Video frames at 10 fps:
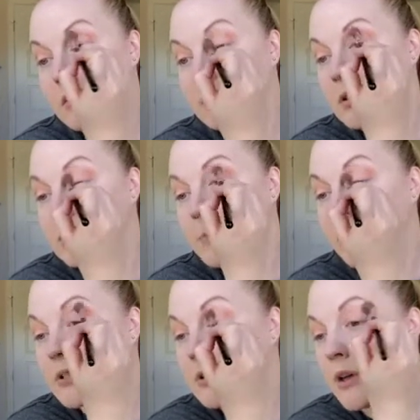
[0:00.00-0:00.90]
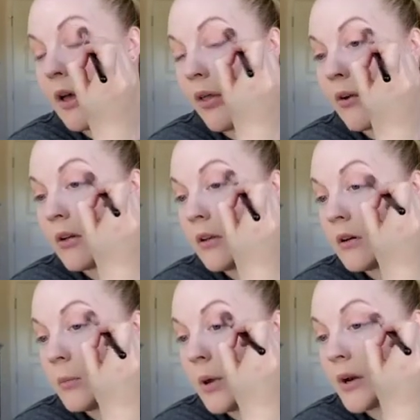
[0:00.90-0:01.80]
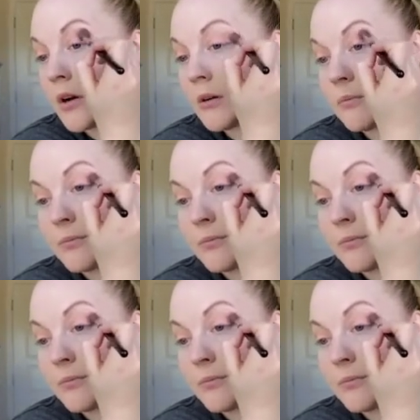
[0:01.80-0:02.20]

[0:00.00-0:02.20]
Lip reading: disperse the color a little better.